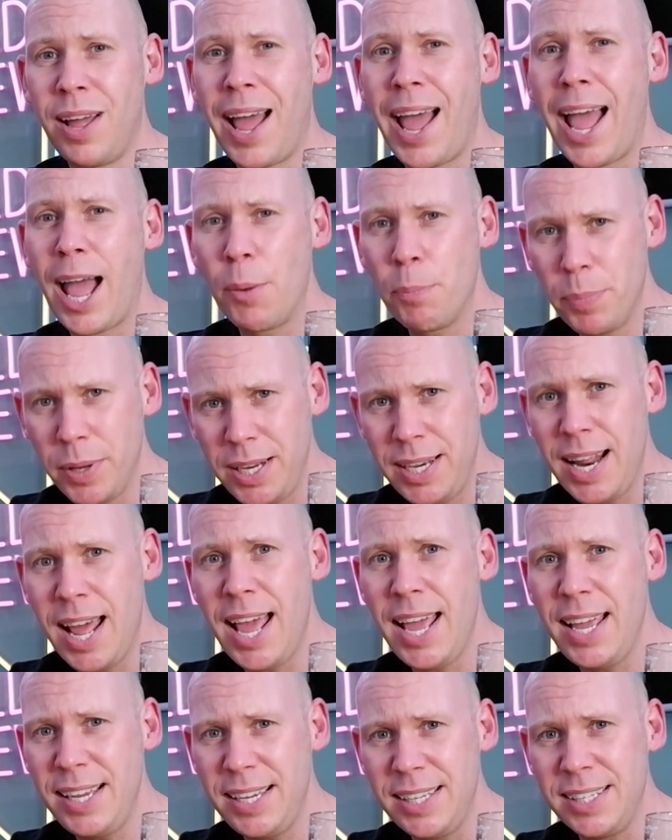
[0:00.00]
happy
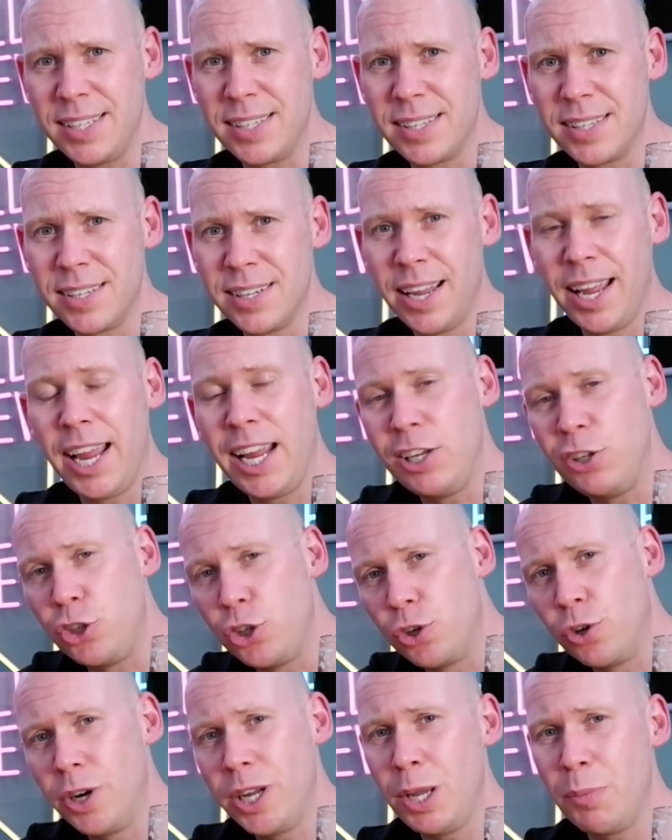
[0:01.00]
days.
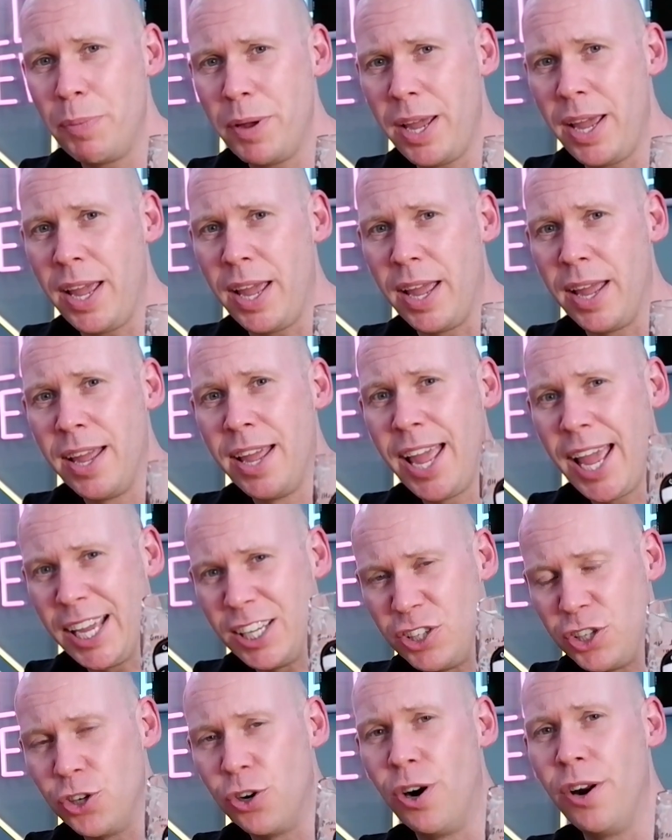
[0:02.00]
Enjoy your beer,
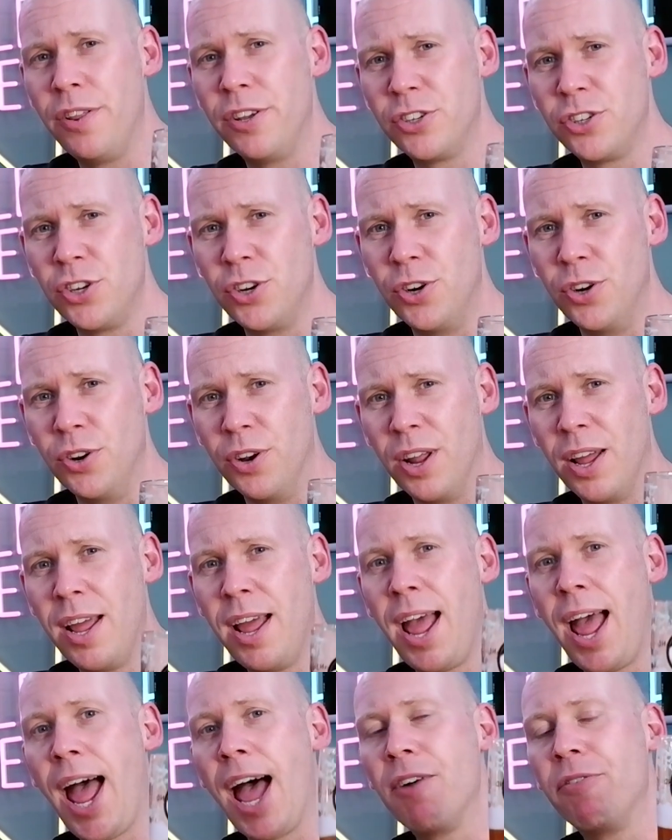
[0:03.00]
enjoy the sun,
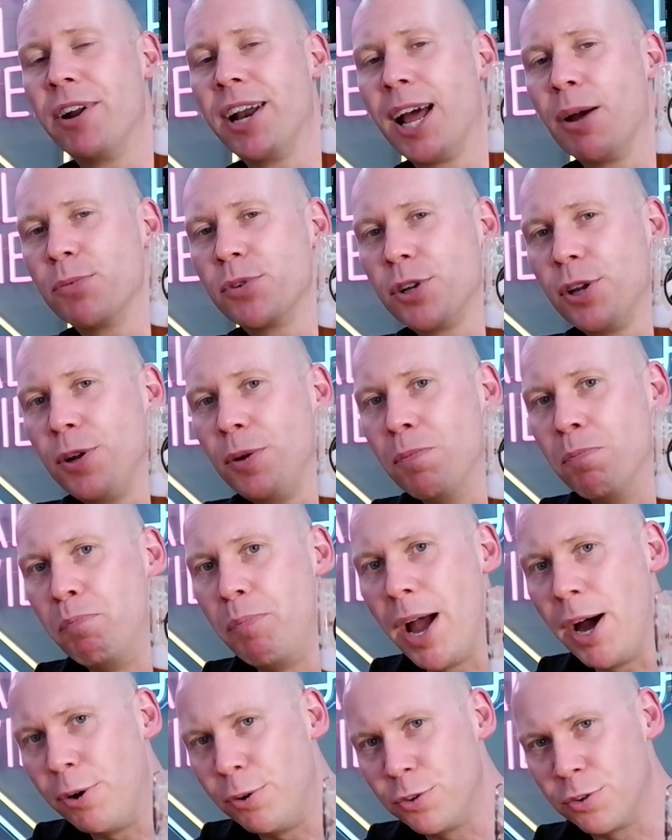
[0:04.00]
have an
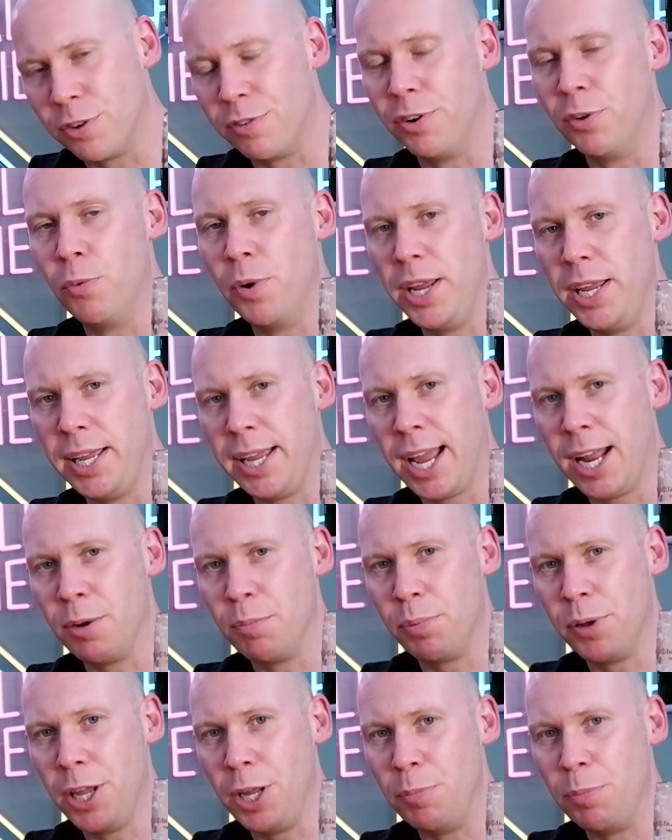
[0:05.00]
absolute belter of a
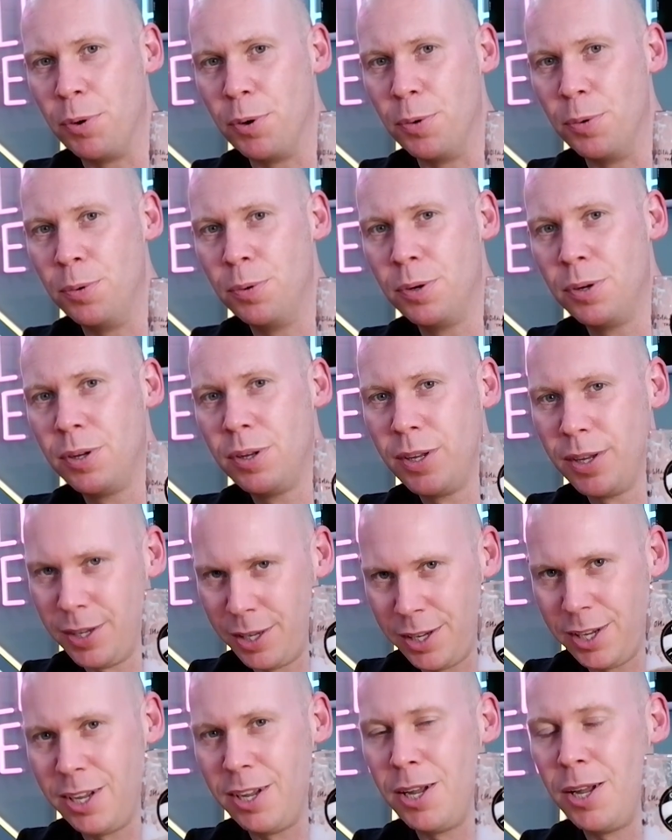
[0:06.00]
weekend, people.
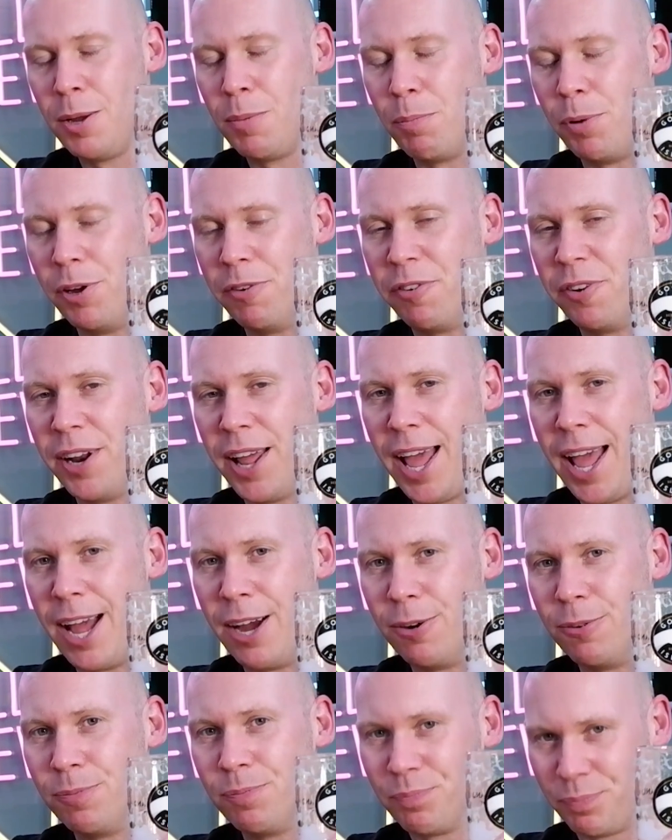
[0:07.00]
But for
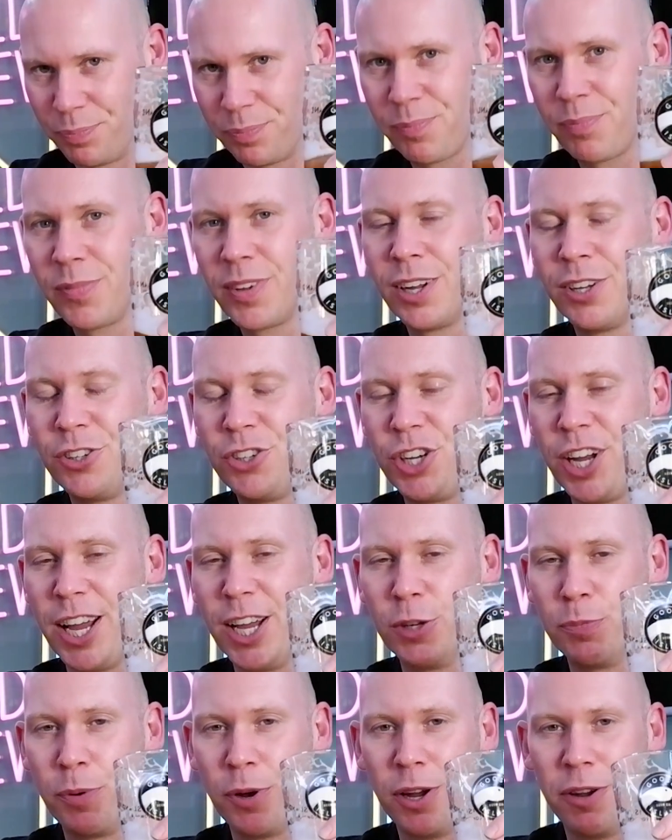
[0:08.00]
now,
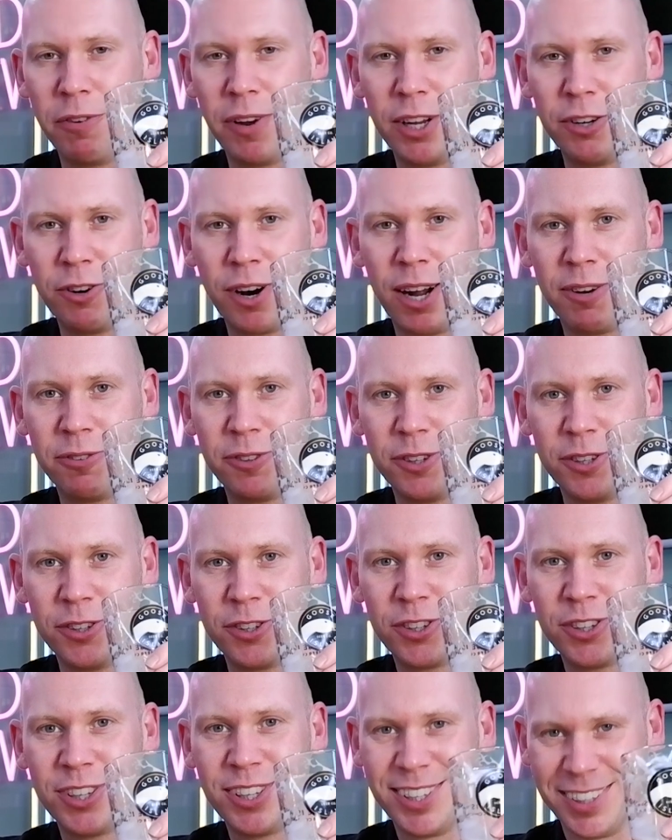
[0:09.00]
cheers, perfect
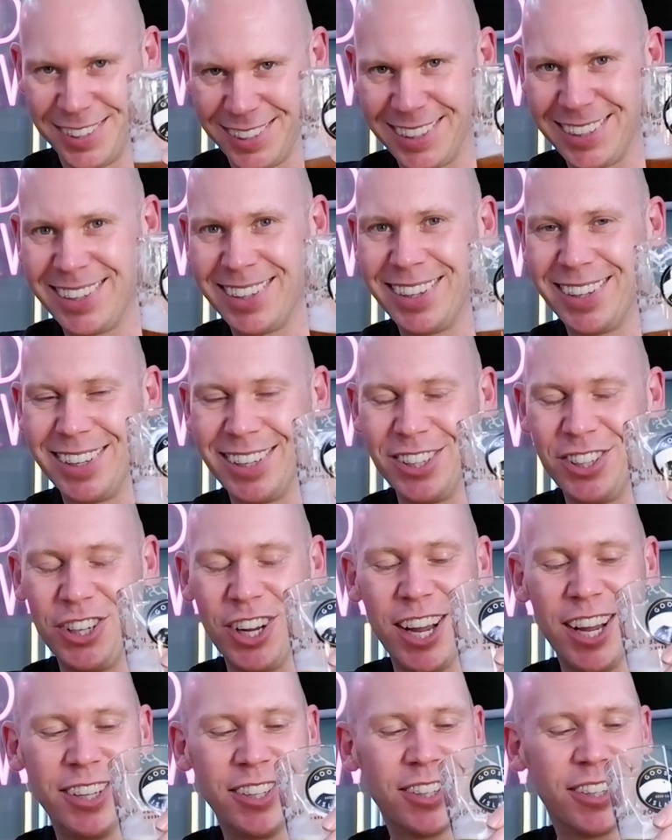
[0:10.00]
drafters.
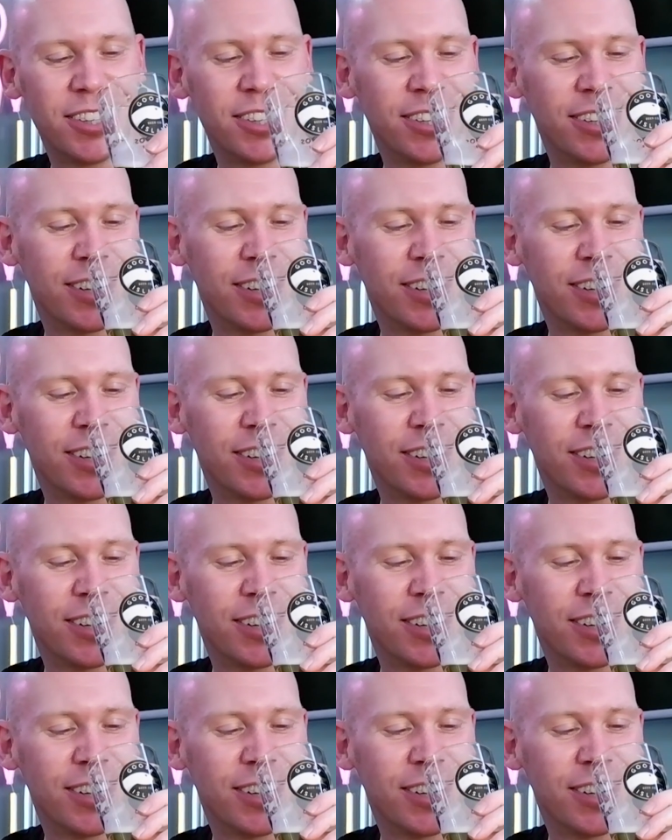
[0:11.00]
Cheers.